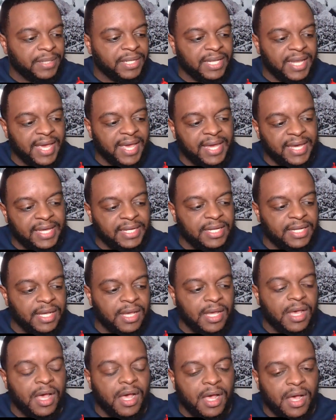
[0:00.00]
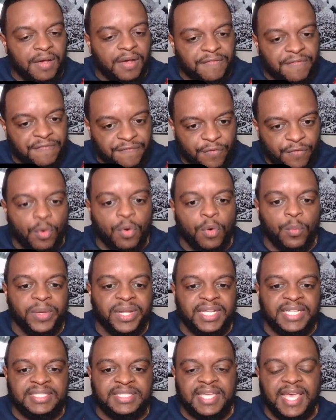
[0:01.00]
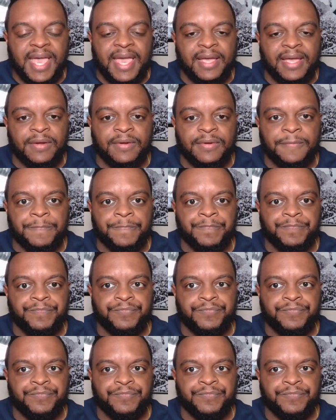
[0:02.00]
played for Willie Taggart.